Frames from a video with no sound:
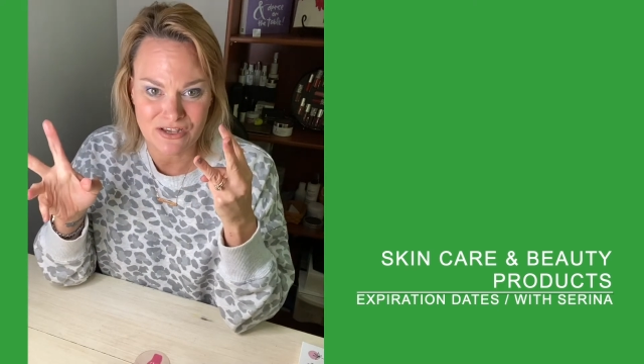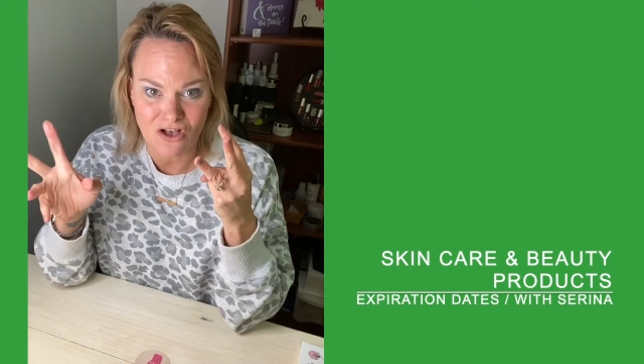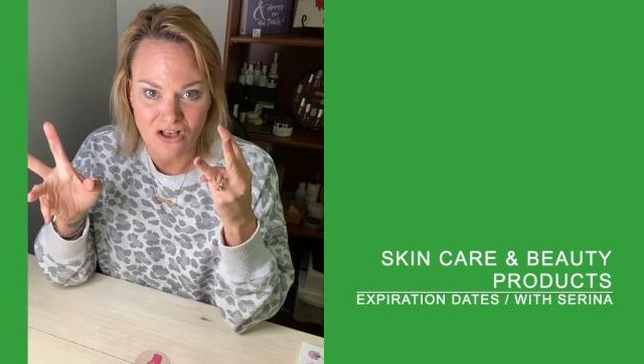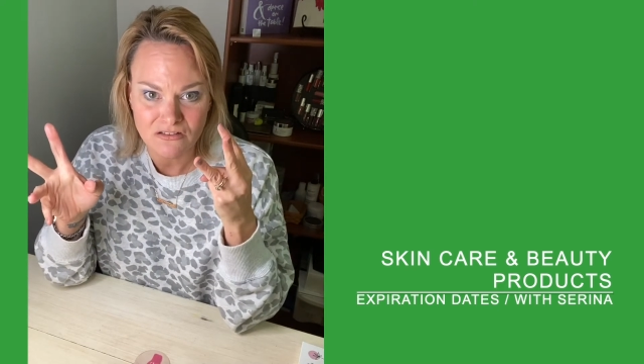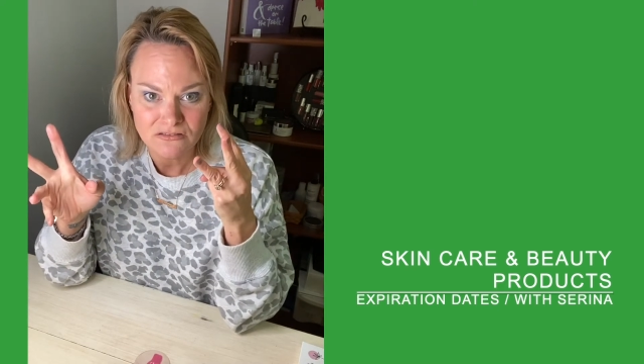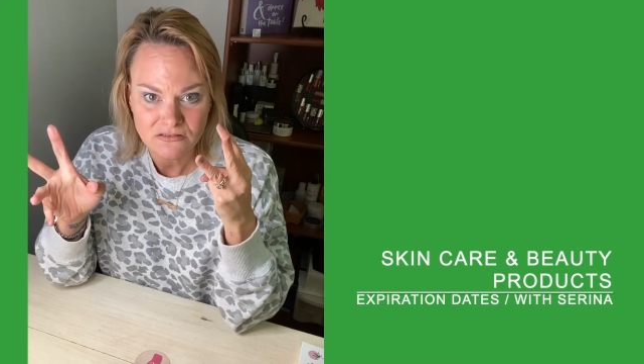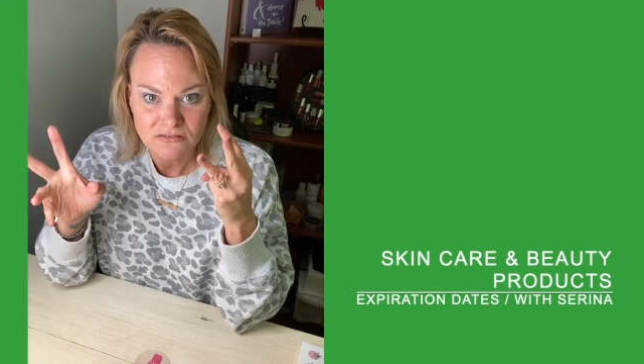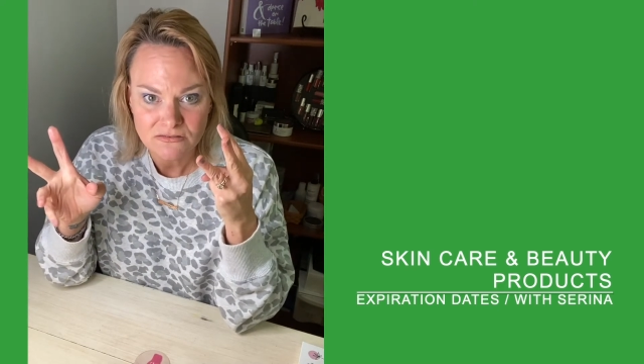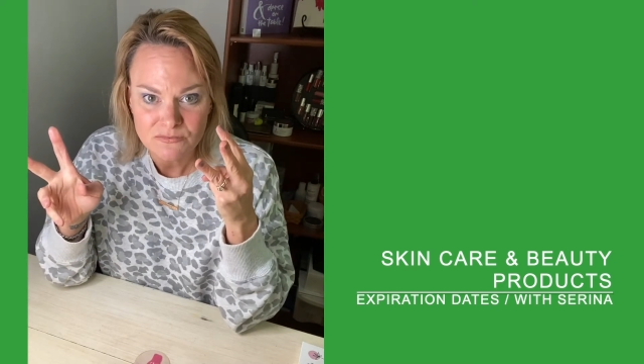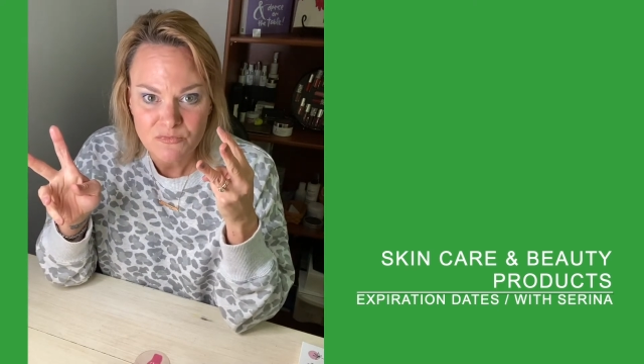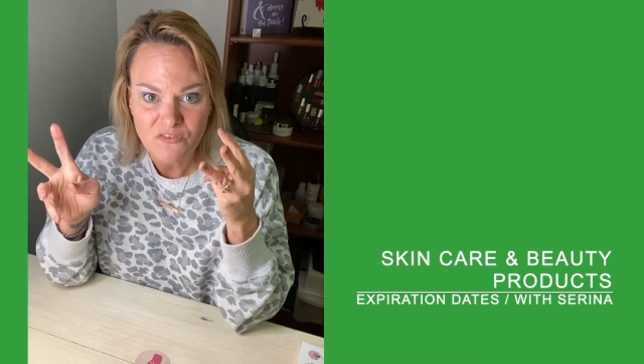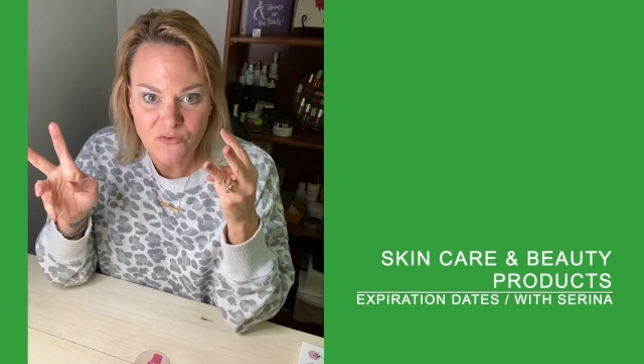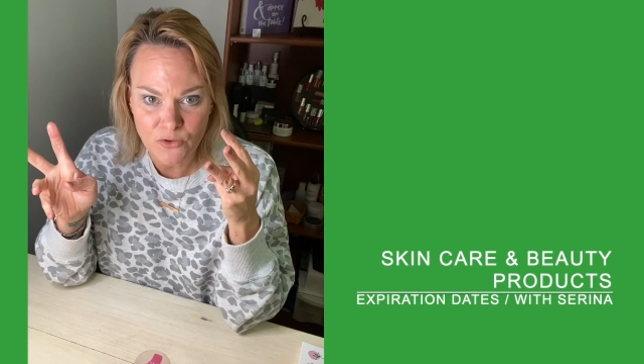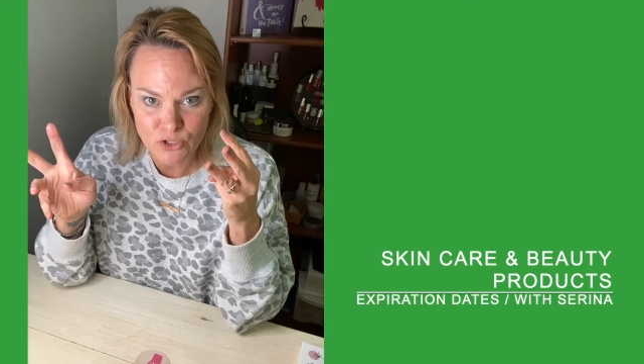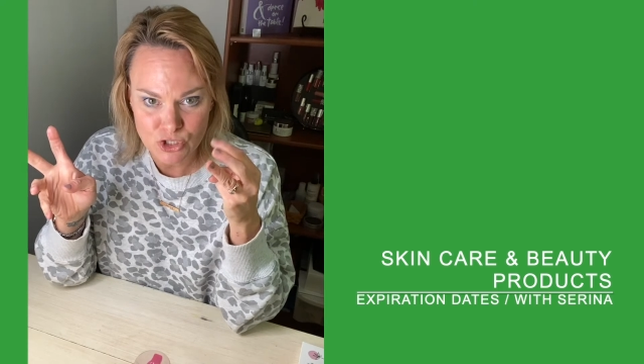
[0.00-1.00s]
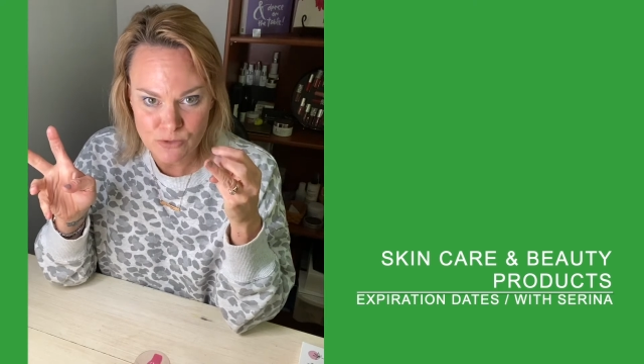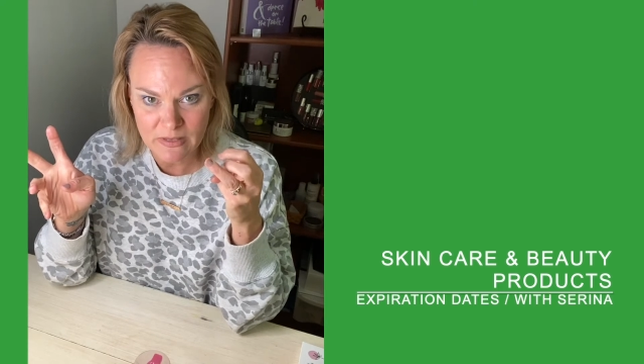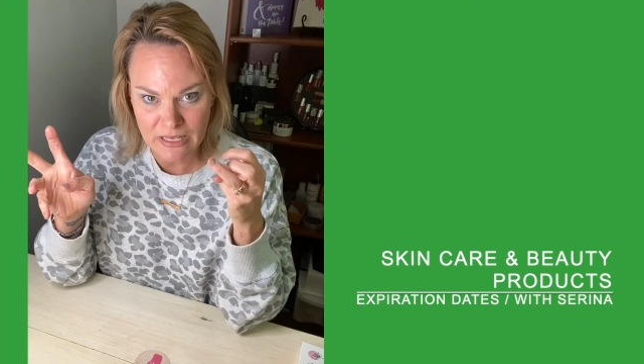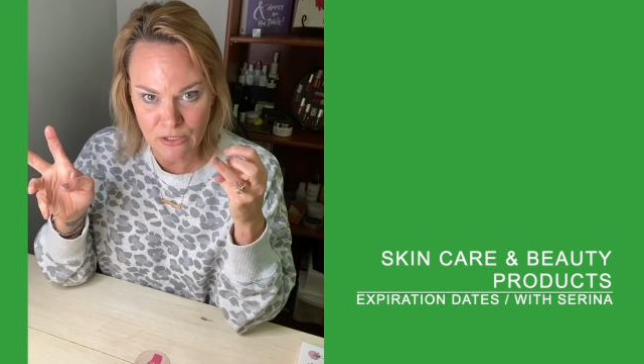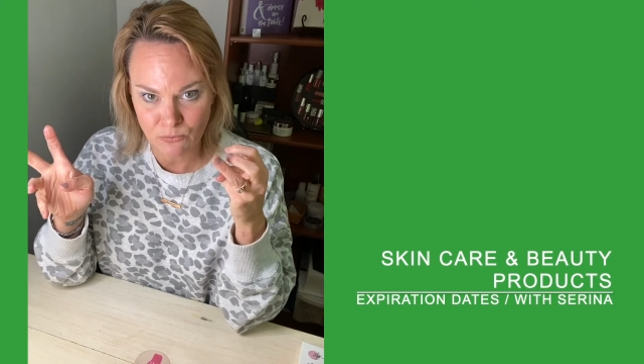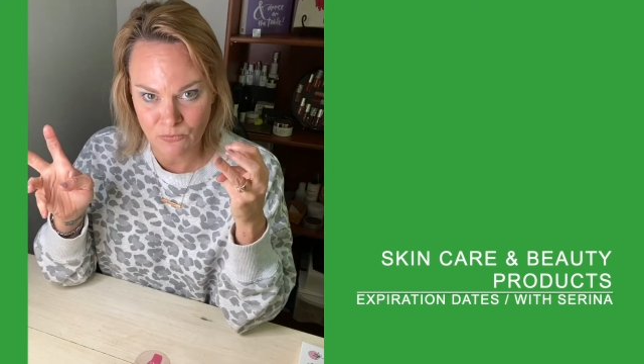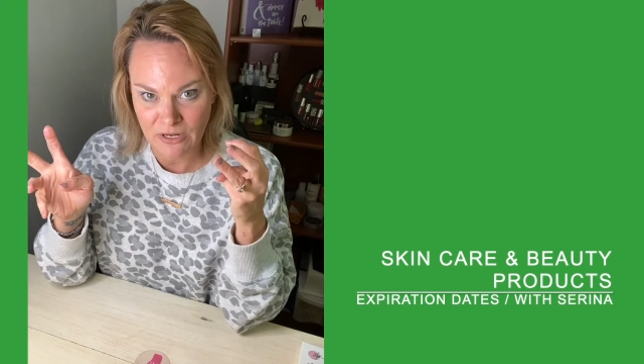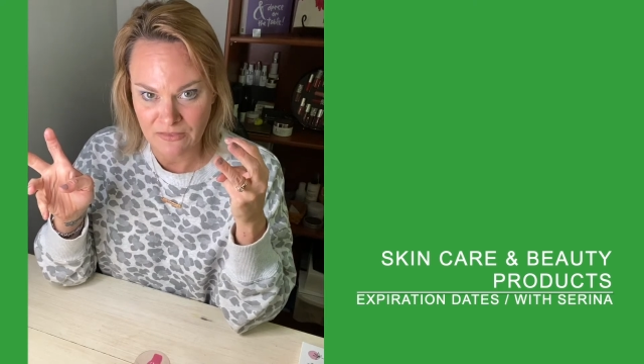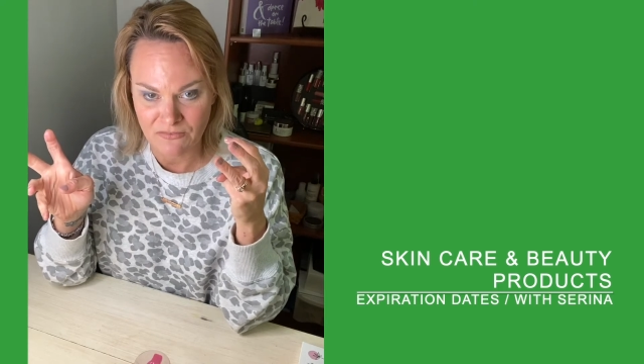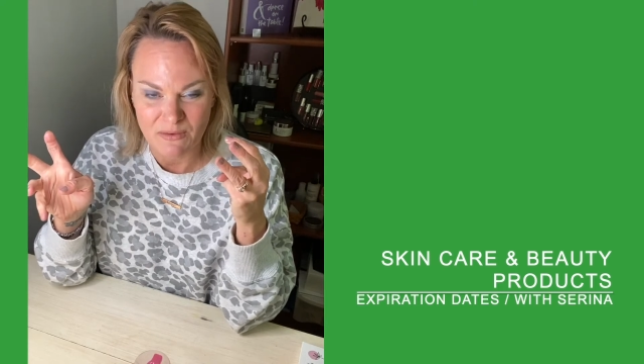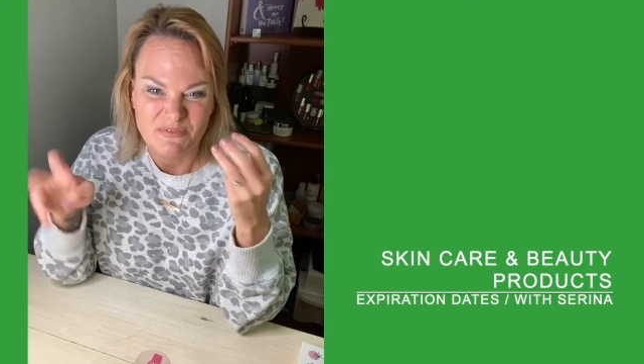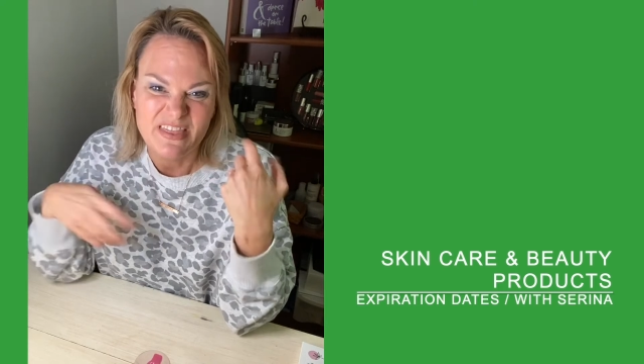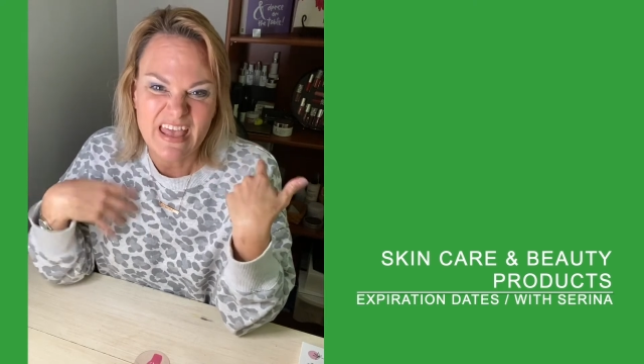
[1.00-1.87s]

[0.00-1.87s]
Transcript: y'all, before you should be getting rid of them.